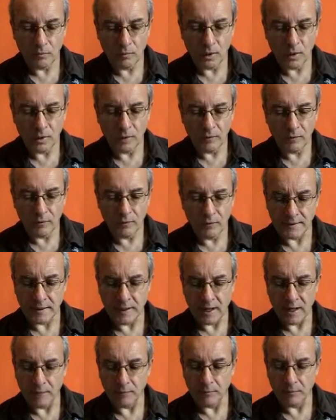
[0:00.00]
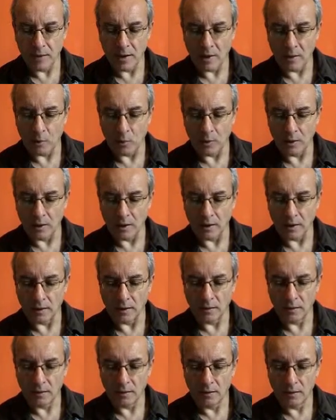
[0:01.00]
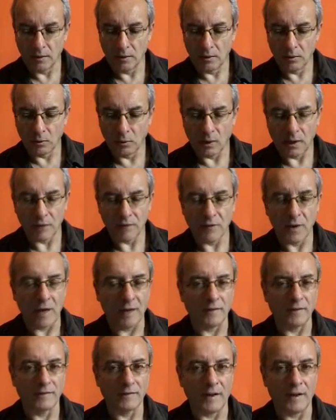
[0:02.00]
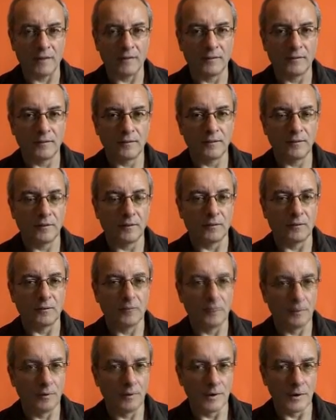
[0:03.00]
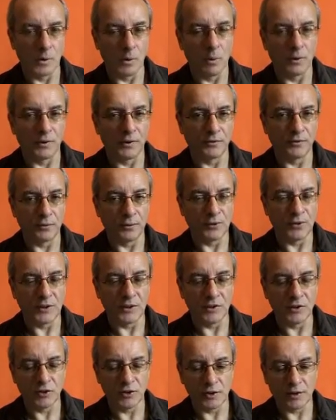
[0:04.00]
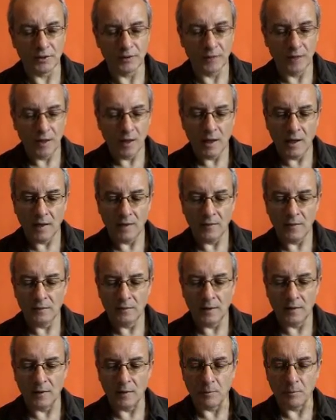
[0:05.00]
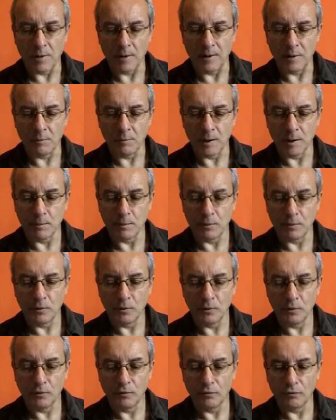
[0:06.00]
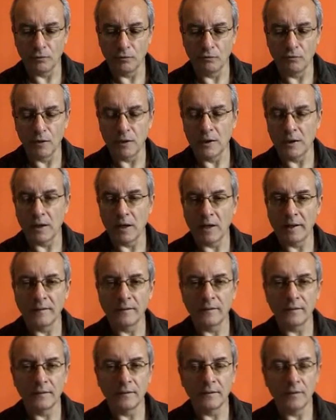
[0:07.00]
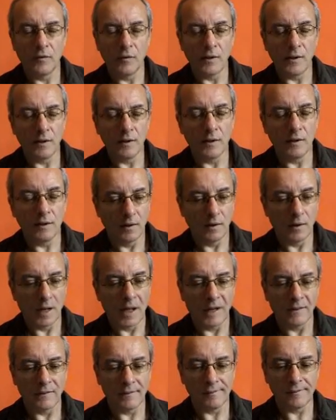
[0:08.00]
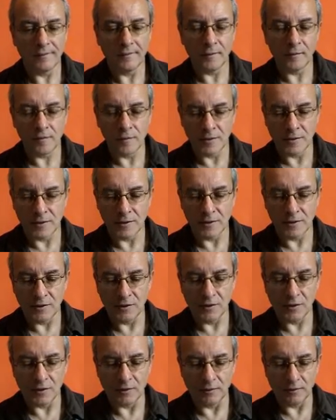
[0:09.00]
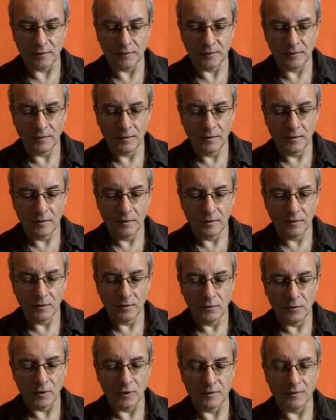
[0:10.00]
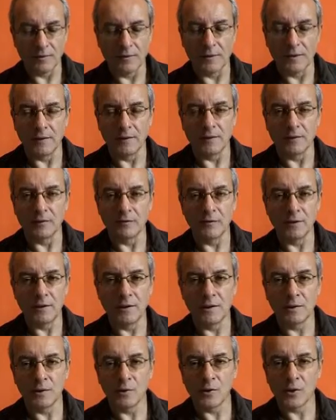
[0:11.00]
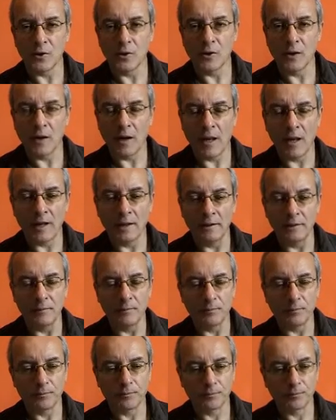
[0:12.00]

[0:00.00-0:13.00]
We live in a time now where we have access to these wonderful teachings, and there are many people who've realized the essence of these teachings you can see there are videos online.